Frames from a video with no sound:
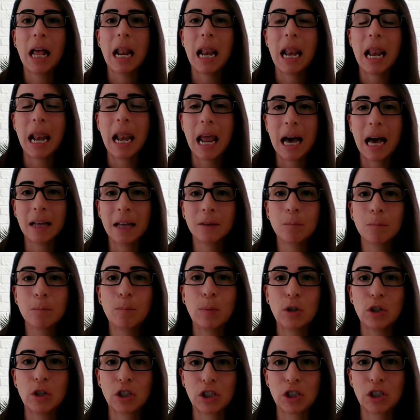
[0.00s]
land
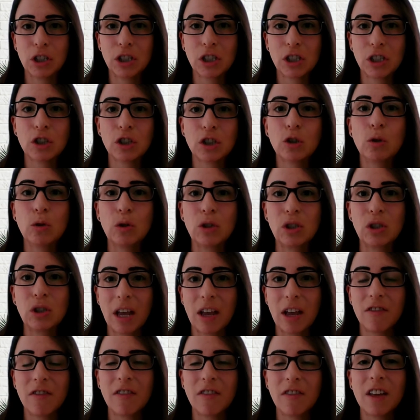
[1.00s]
purchase to
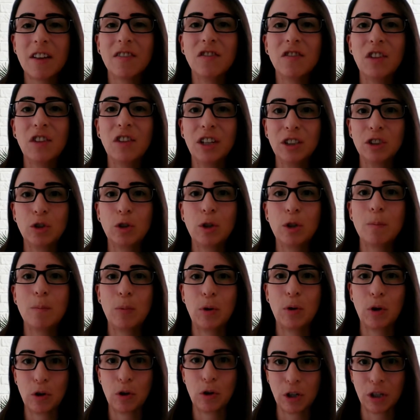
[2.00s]
save the entry
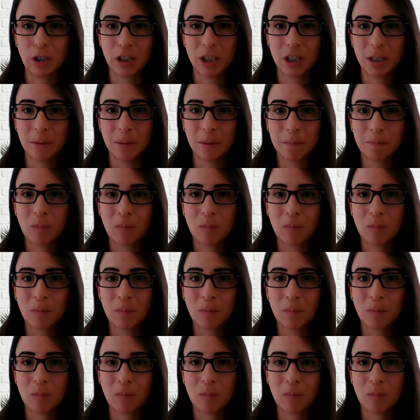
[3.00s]
project,